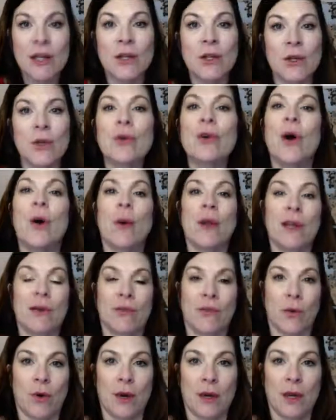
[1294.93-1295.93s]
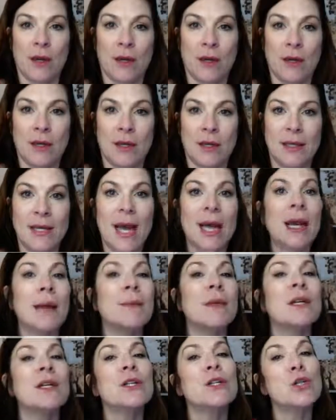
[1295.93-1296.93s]
you're going for it. Not
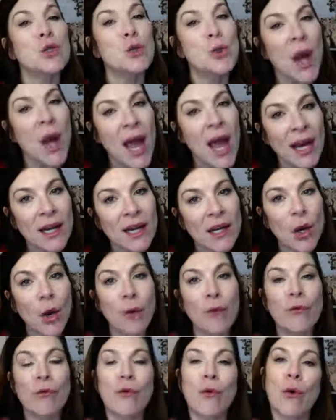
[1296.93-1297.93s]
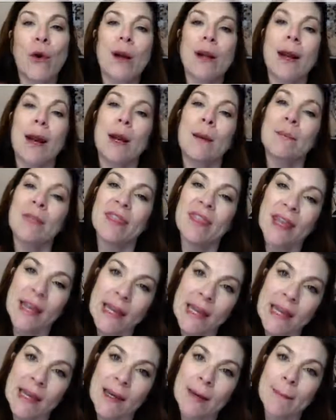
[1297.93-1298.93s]
I'm going to try to go for it, or I'm
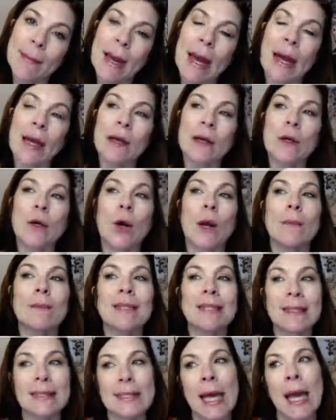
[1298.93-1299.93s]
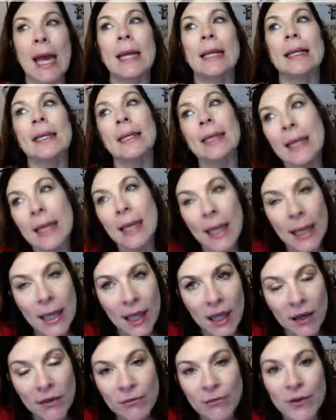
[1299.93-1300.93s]
thinking about it, or I'm deciding
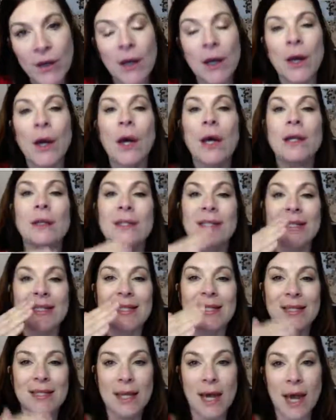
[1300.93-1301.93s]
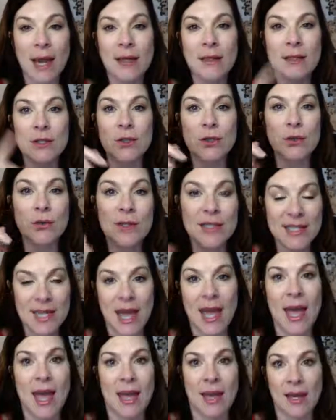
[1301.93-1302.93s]
if. Decide
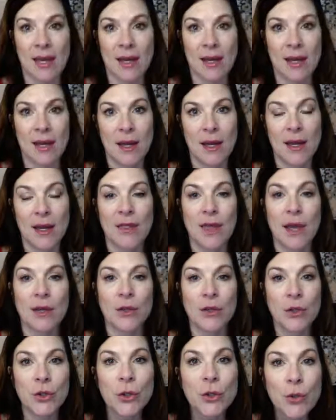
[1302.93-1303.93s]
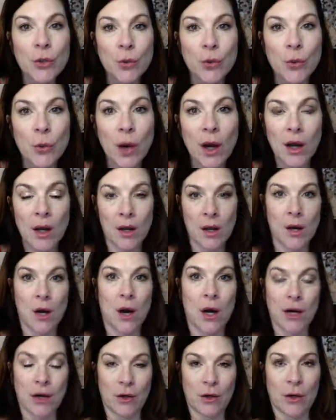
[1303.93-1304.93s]
today that you
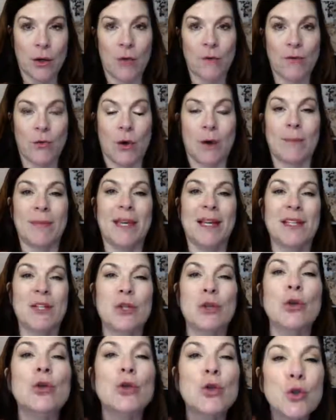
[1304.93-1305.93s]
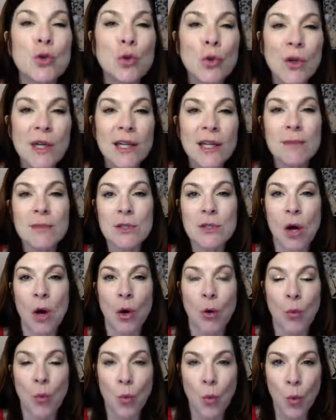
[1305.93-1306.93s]
are going to go for it because your dreams
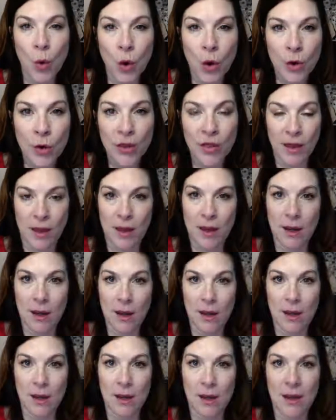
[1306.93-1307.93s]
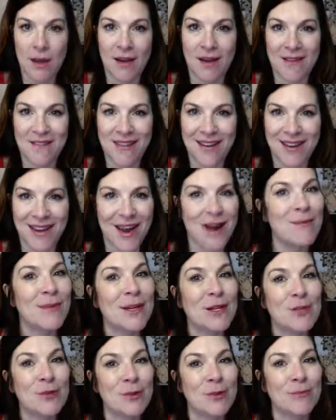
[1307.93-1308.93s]
are worthy of
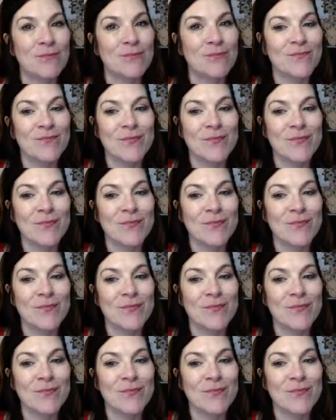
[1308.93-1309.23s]
coming true.